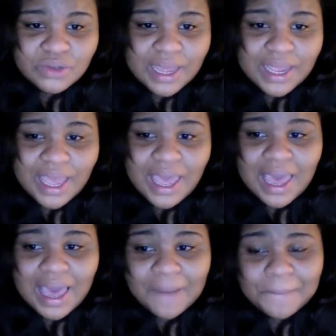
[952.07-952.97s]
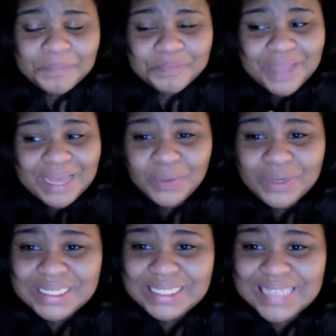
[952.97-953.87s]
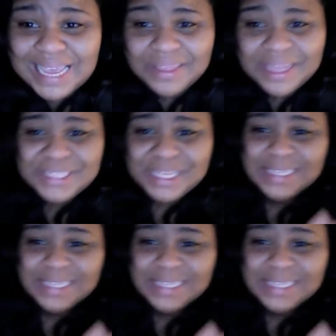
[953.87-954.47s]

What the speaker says: Like, I don't want to say that it's because